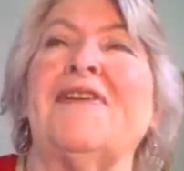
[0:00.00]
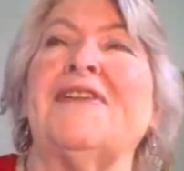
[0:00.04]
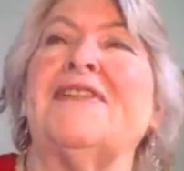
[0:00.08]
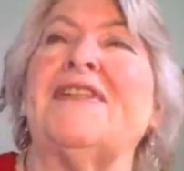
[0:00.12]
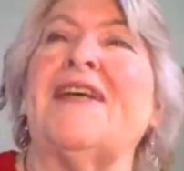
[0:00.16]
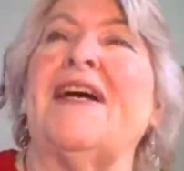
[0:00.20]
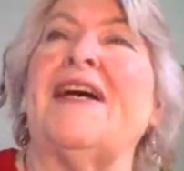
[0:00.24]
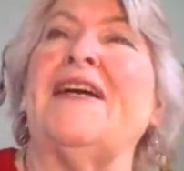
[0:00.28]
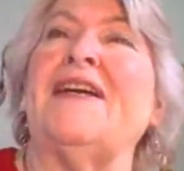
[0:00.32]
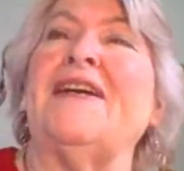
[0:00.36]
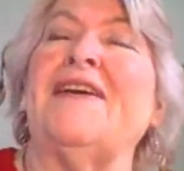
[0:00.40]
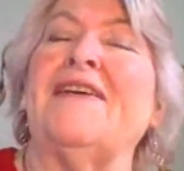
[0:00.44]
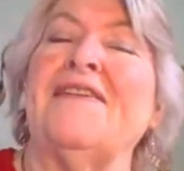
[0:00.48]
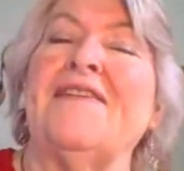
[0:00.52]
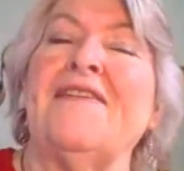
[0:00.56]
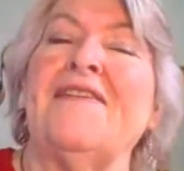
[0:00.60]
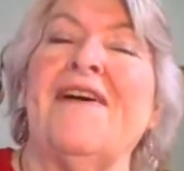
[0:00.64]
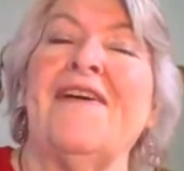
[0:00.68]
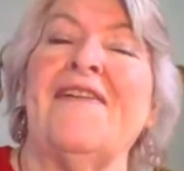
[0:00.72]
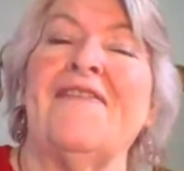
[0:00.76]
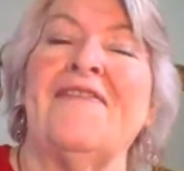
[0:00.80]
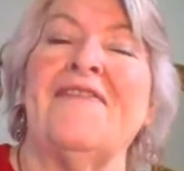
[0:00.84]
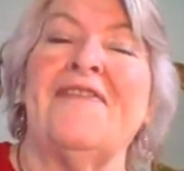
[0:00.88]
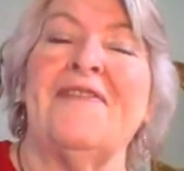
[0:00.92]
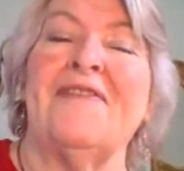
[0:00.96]
say you're
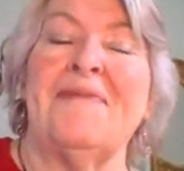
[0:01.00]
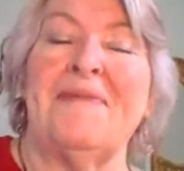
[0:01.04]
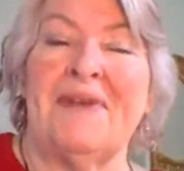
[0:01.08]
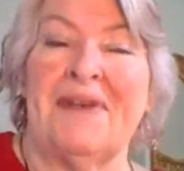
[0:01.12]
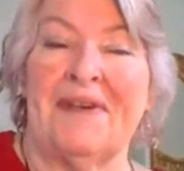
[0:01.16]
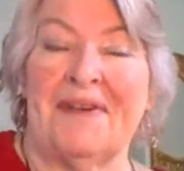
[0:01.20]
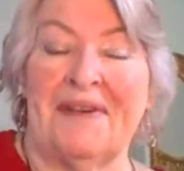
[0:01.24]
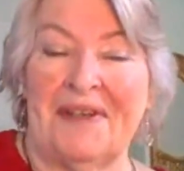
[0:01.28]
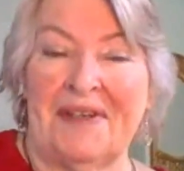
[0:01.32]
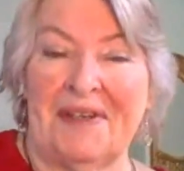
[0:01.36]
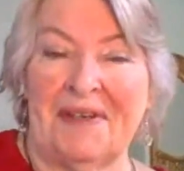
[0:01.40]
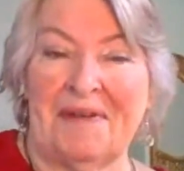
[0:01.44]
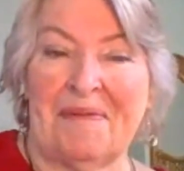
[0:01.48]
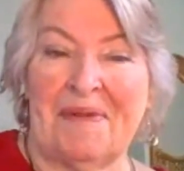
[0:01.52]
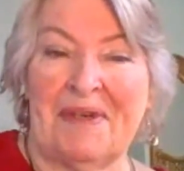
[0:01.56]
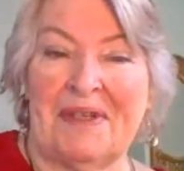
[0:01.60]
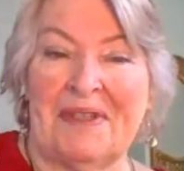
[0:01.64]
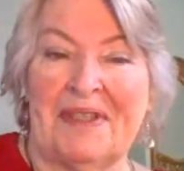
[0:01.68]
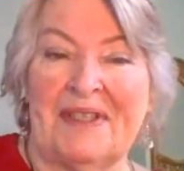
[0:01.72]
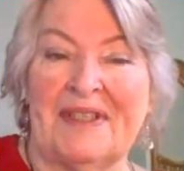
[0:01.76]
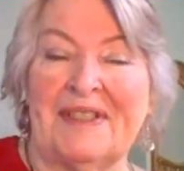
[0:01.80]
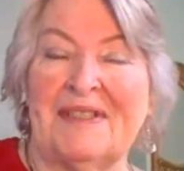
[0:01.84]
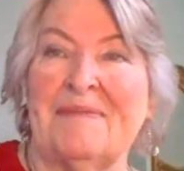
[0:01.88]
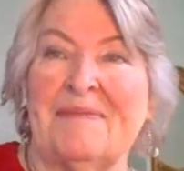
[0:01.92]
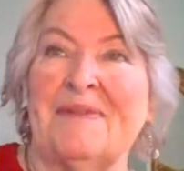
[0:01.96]
not familiar with
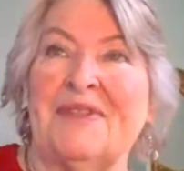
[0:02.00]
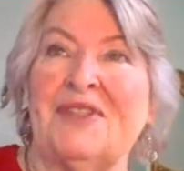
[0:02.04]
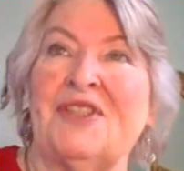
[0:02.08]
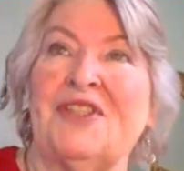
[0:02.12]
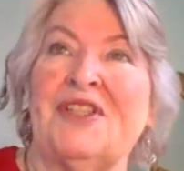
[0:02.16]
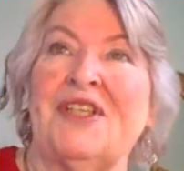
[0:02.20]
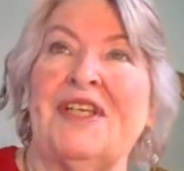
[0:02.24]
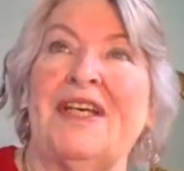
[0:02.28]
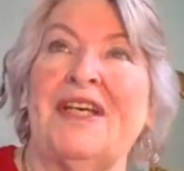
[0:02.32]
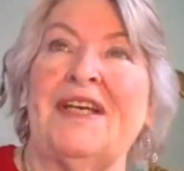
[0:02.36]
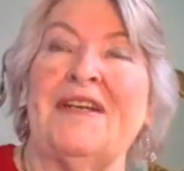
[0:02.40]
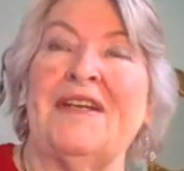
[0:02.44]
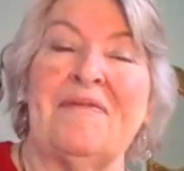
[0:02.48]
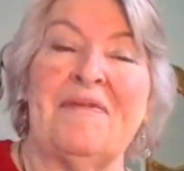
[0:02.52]
this machine.